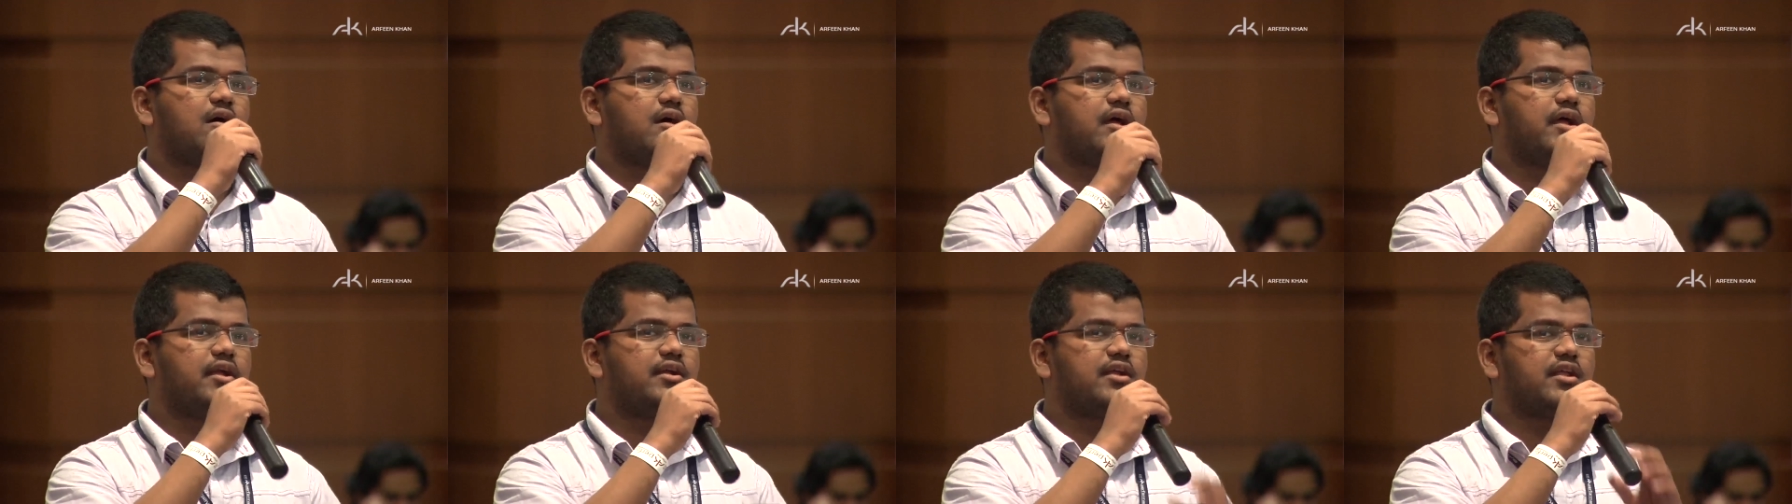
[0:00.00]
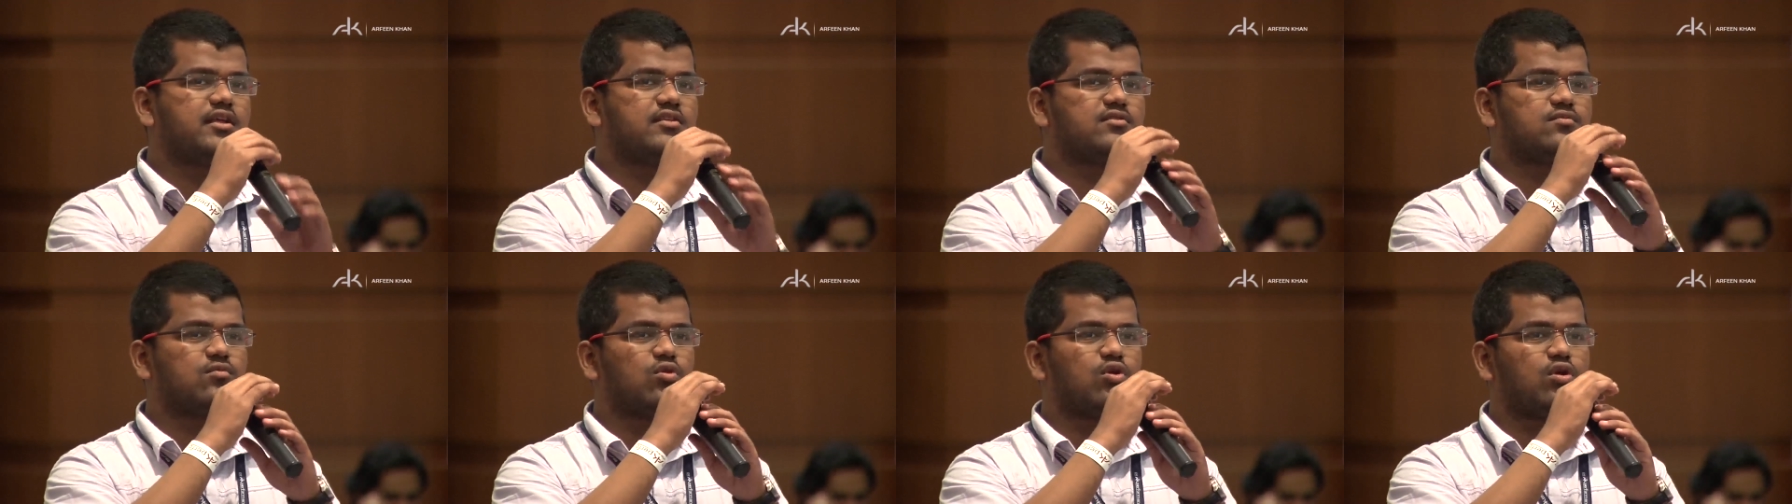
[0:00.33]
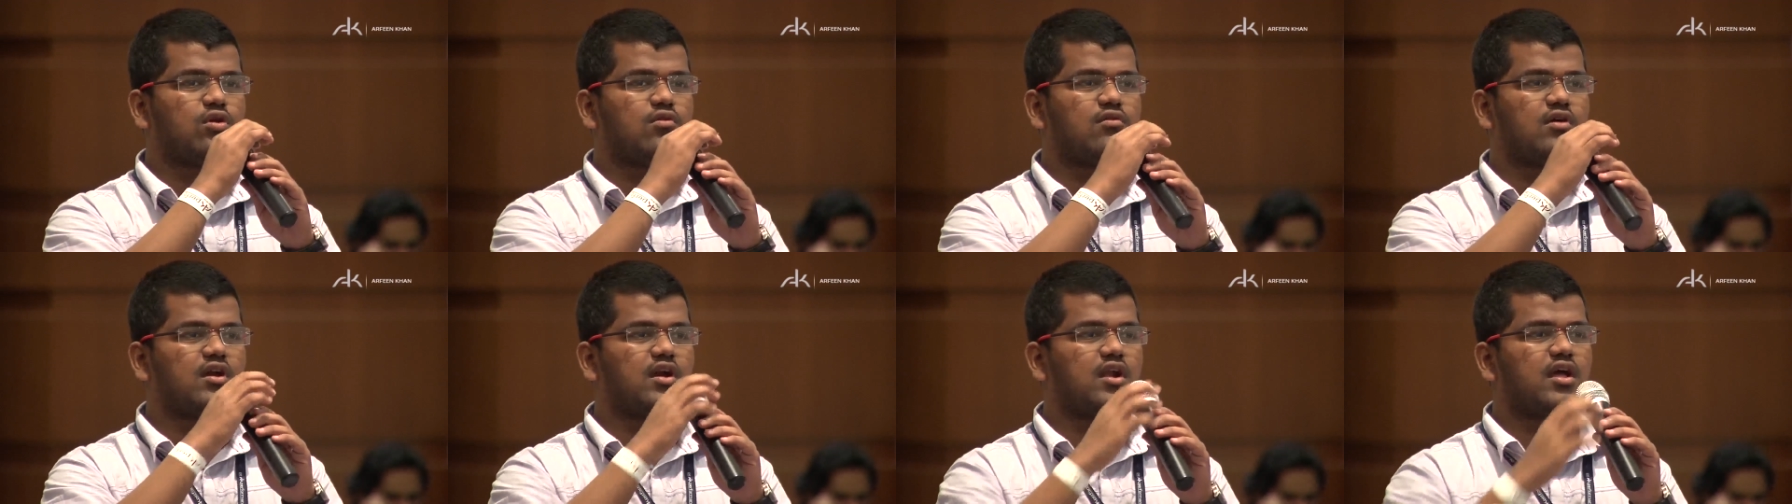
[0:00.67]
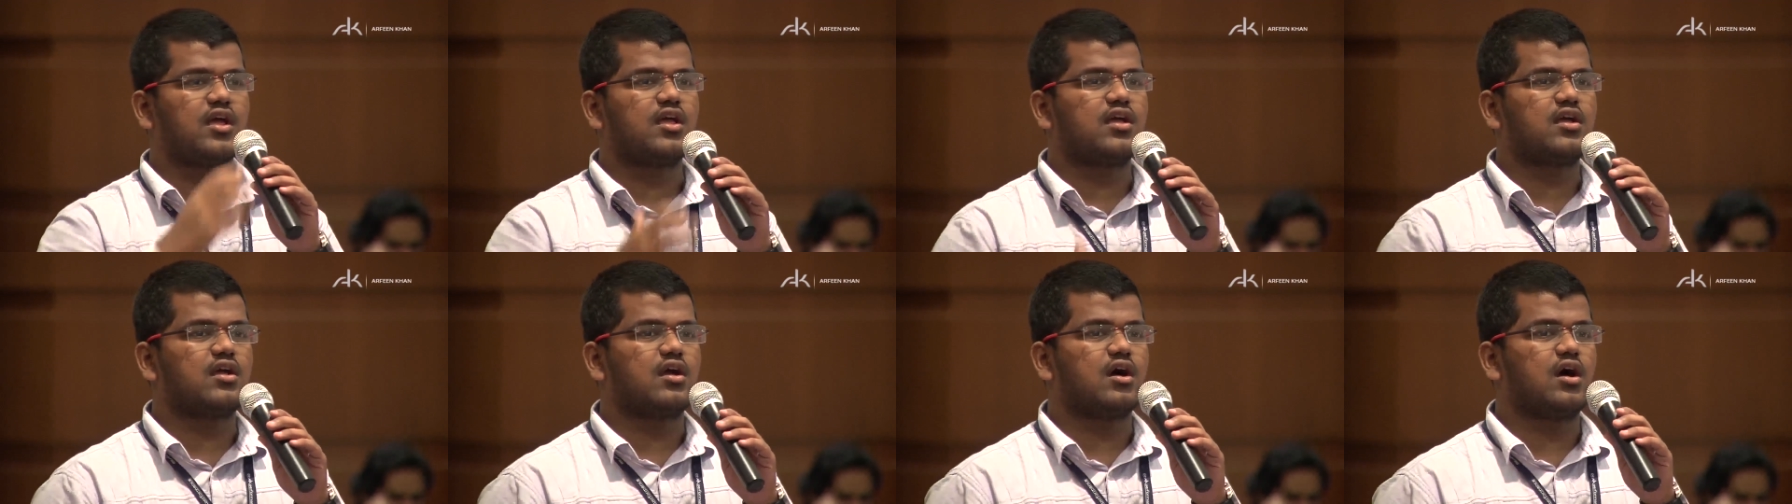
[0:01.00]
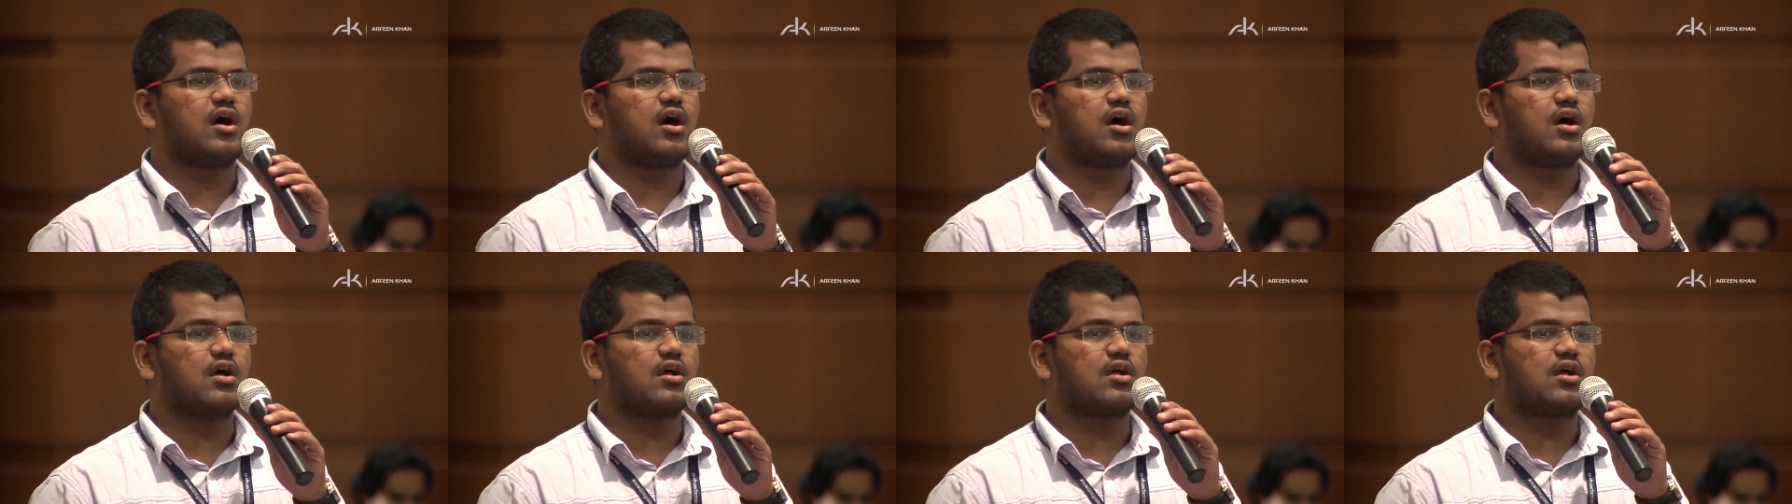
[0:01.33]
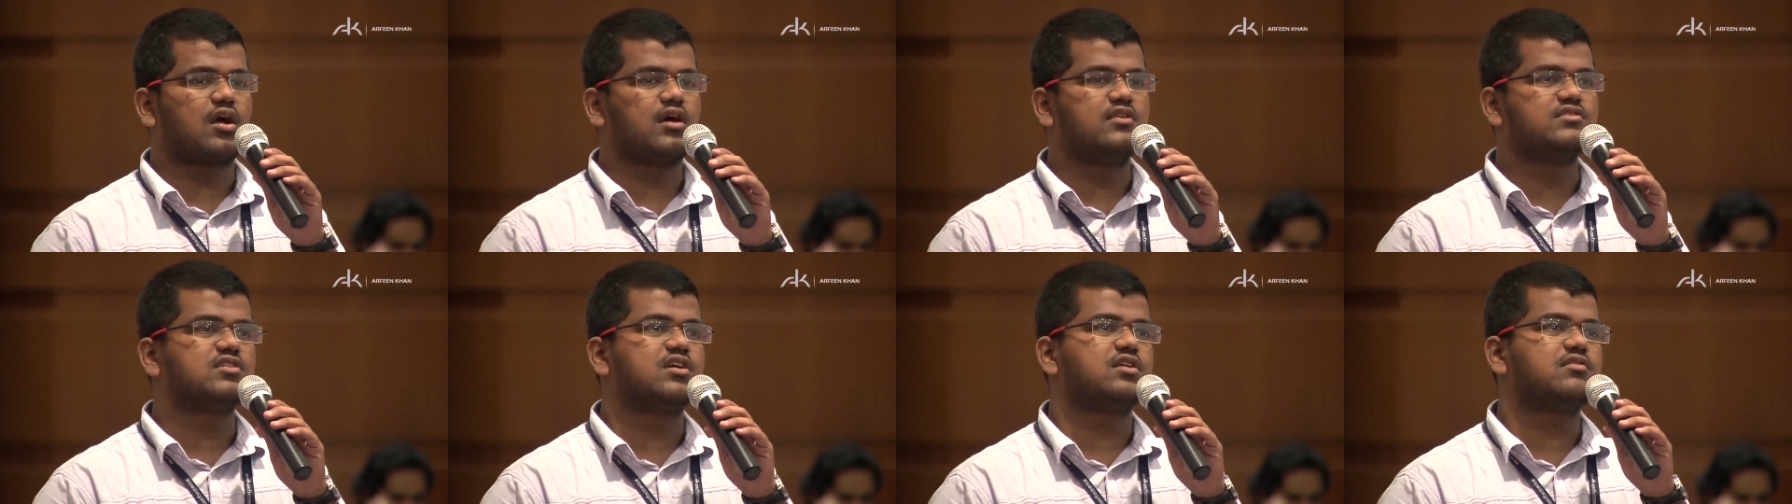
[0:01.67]
it is moreover like
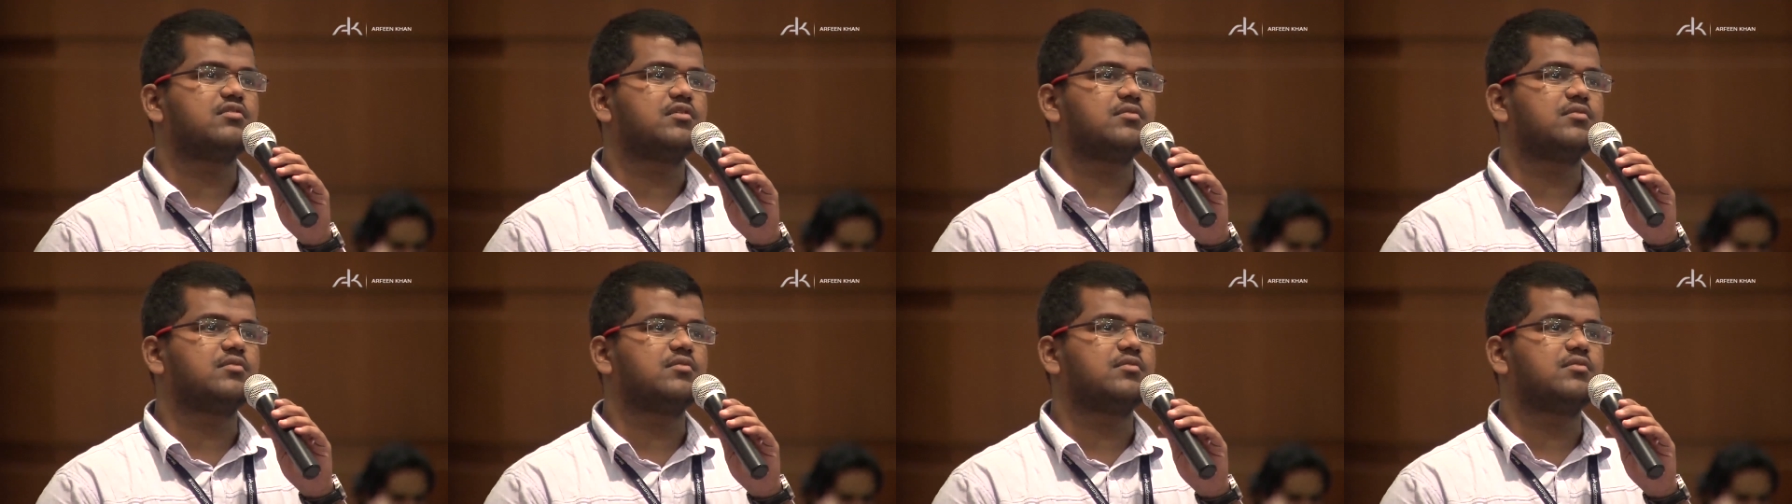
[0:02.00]
concerned